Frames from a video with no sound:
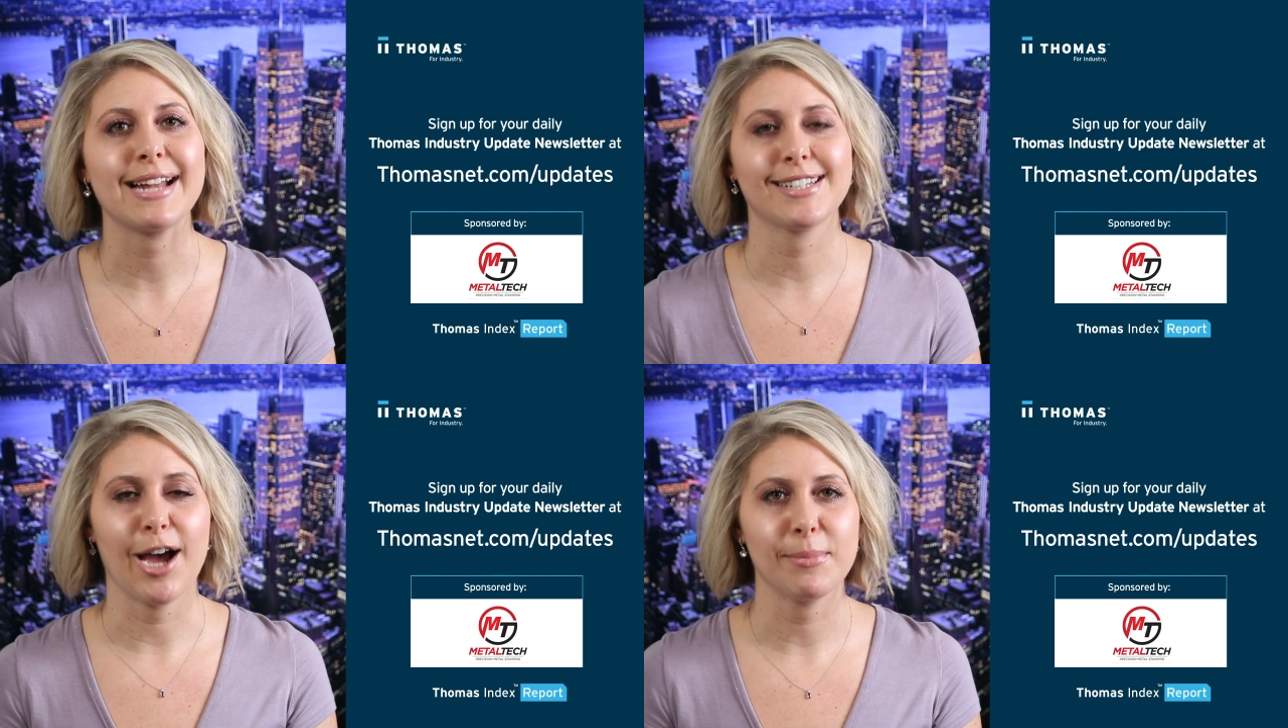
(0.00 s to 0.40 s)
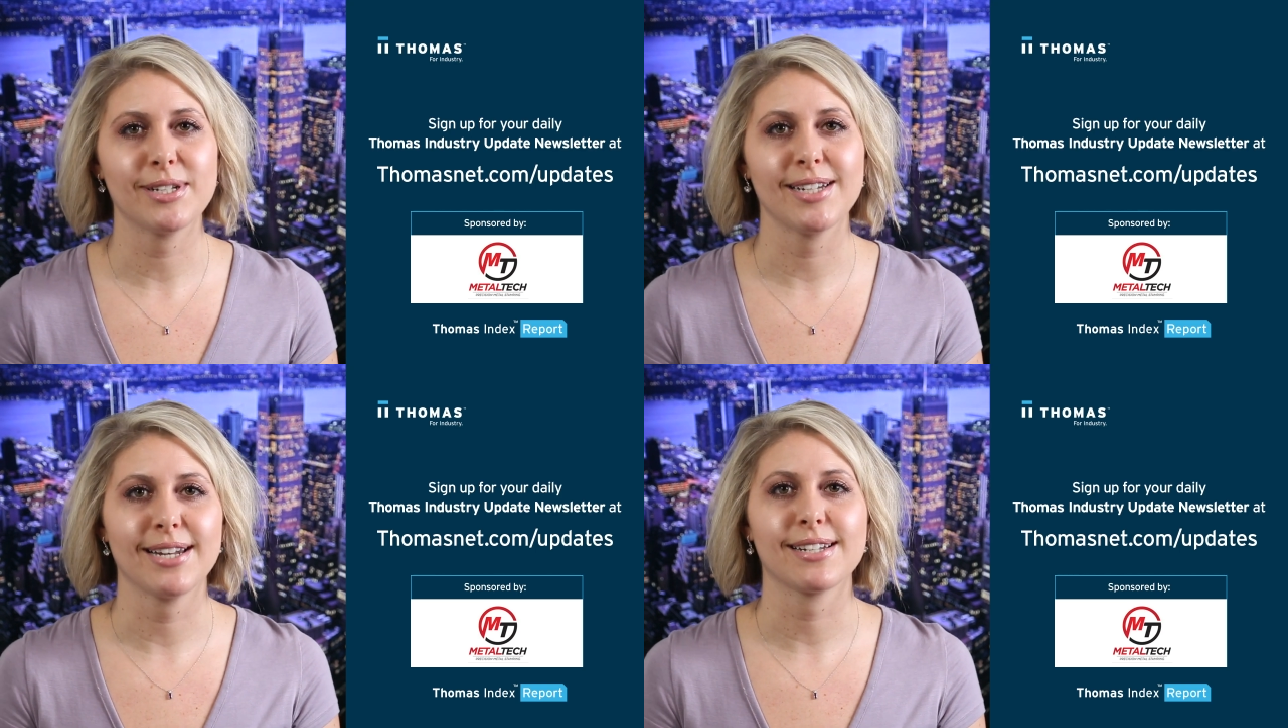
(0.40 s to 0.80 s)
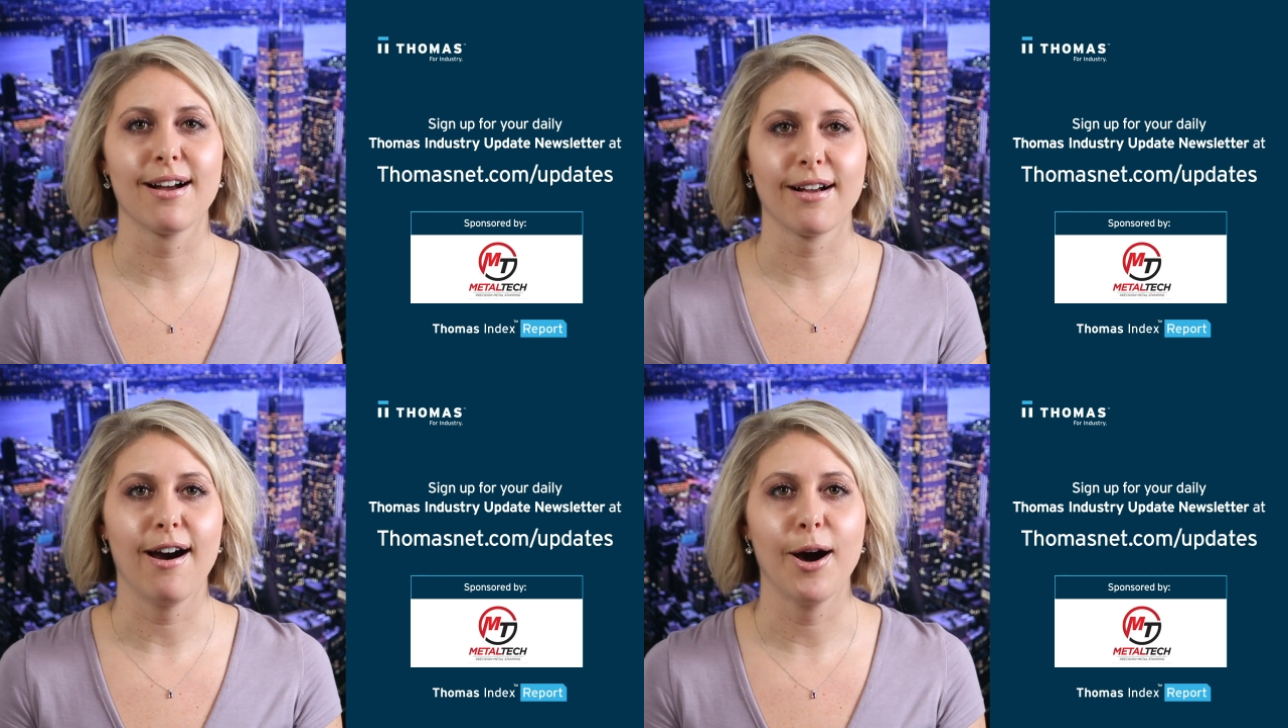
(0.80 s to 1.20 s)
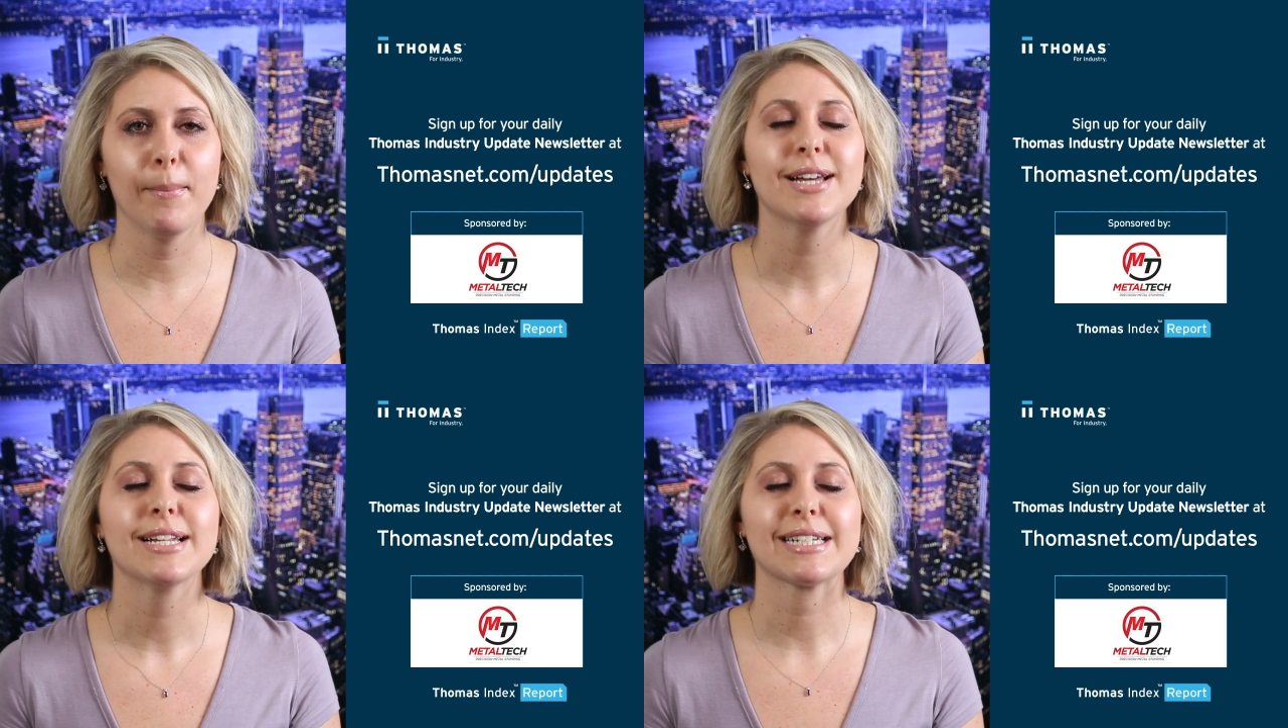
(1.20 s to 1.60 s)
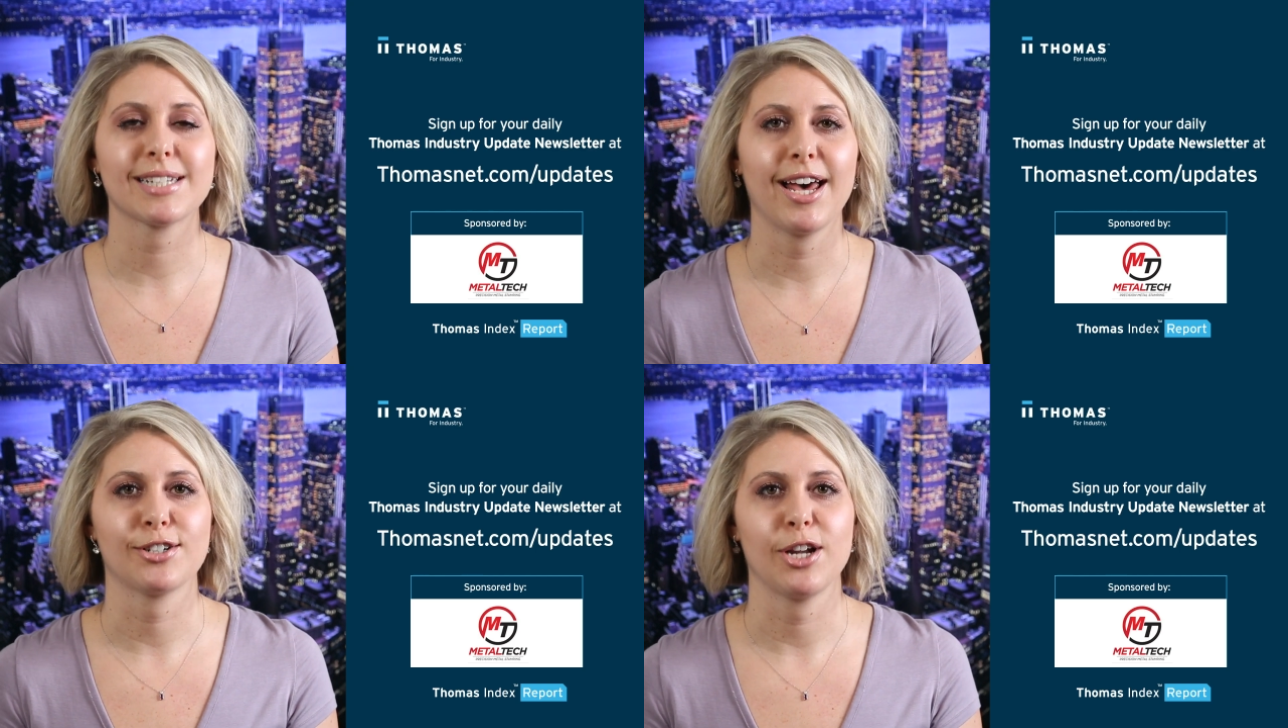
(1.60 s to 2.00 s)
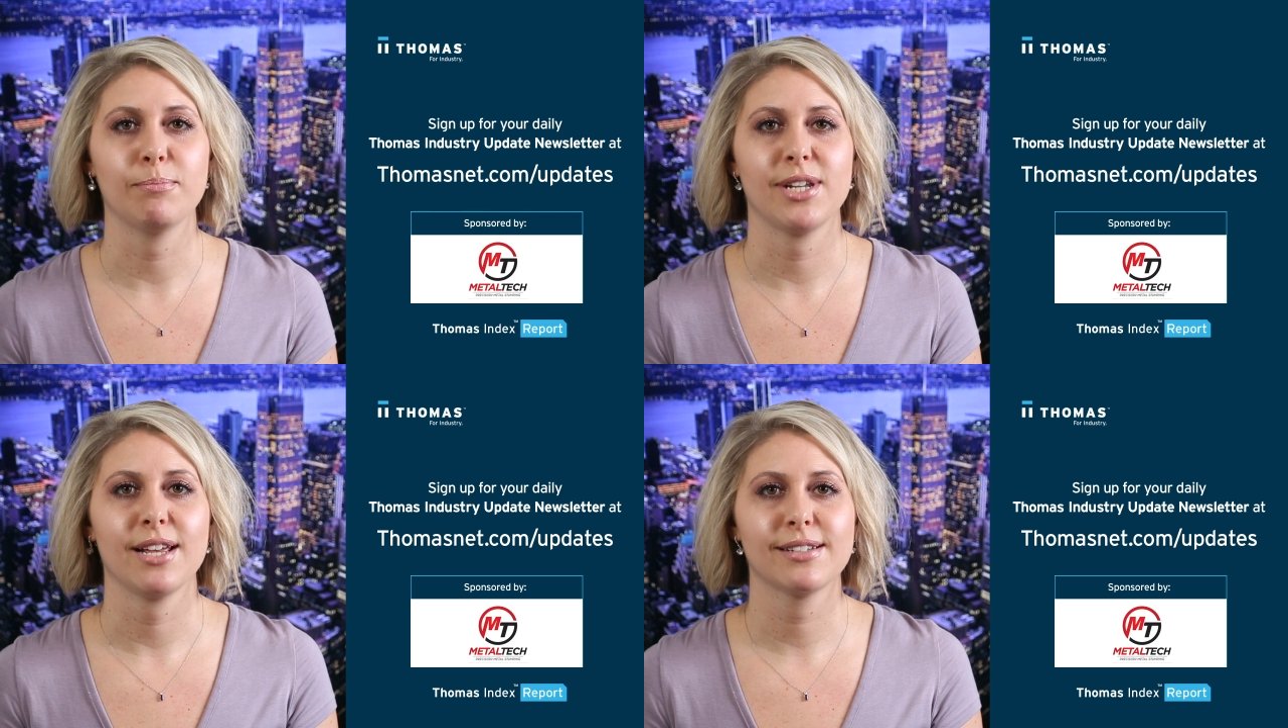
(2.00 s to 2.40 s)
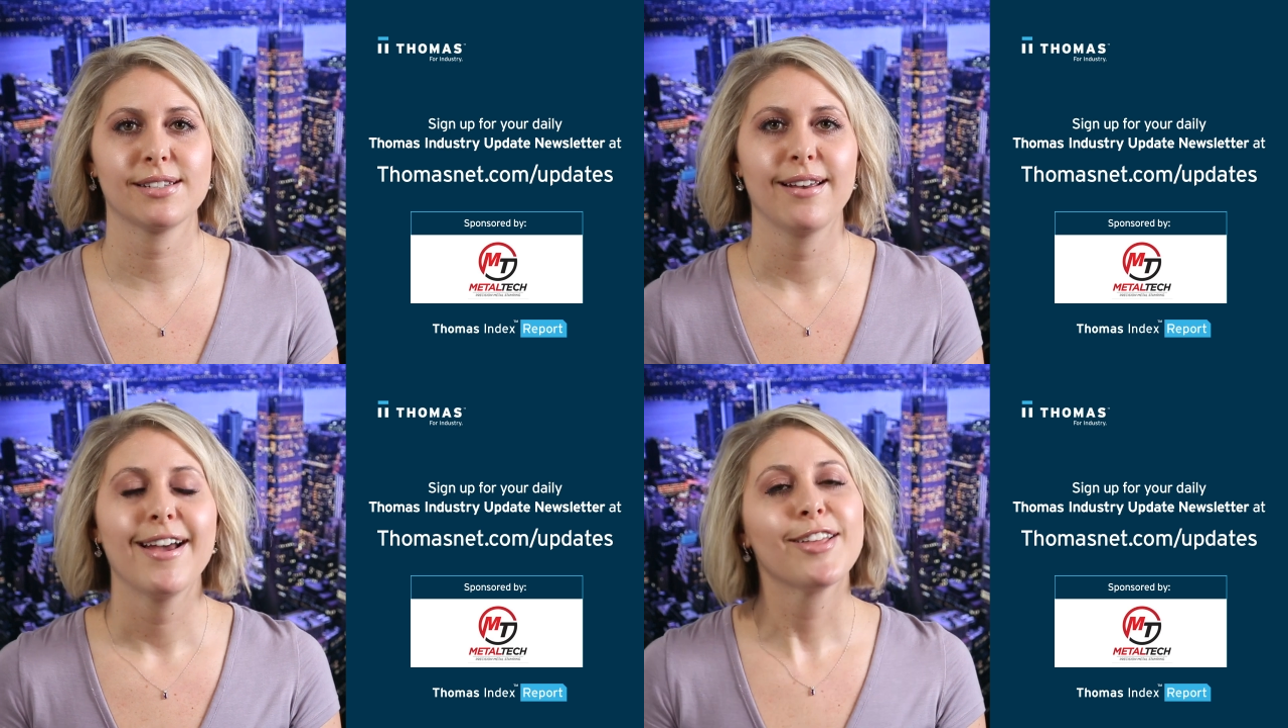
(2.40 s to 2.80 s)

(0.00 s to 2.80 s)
at thomasnet.com slash updates.